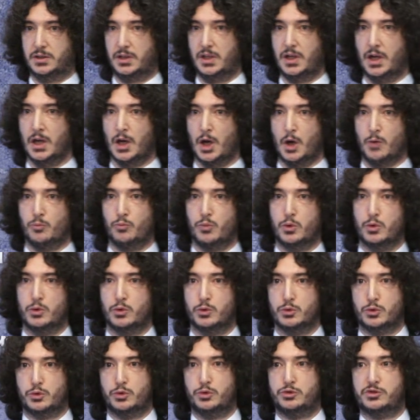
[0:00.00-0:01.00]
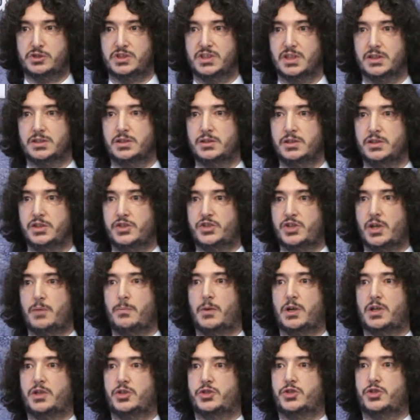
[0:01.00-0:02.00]
but in order to put it more clearly,
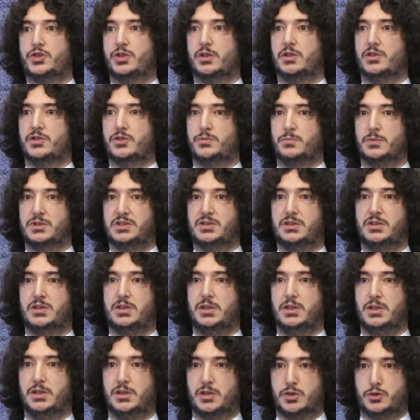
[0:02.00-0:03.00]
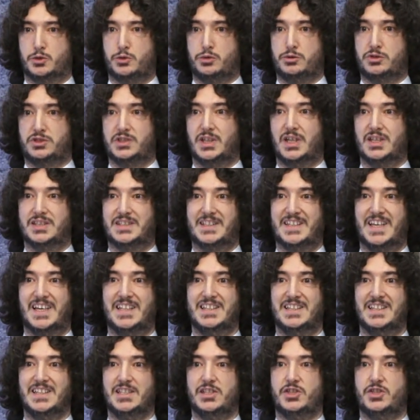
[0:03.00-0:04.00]
this is not an internal study of
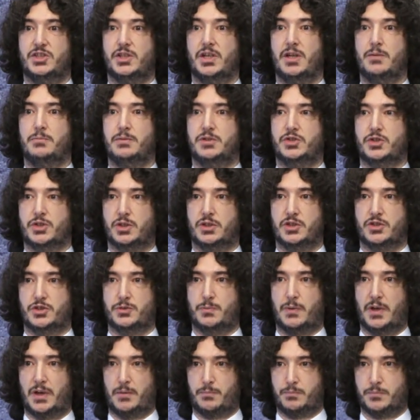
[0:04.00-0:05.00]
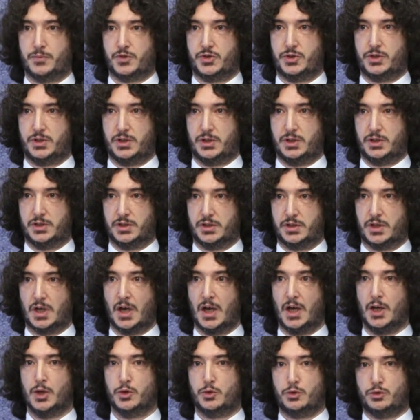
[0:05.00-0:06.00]
the members of TUSIAD.
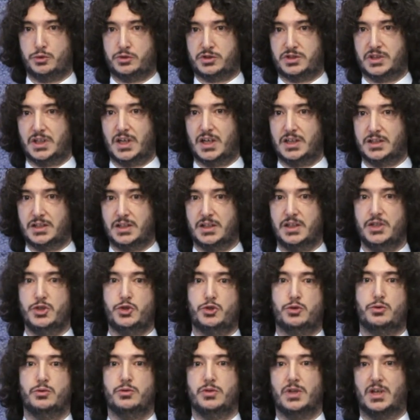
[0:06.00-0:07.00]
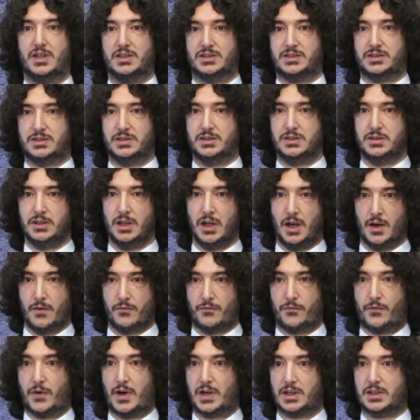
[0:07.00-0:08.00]
TUSIAD did not undertake this study to look at
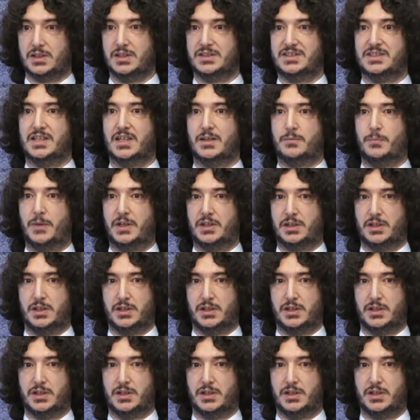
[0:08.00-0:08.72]
its own members.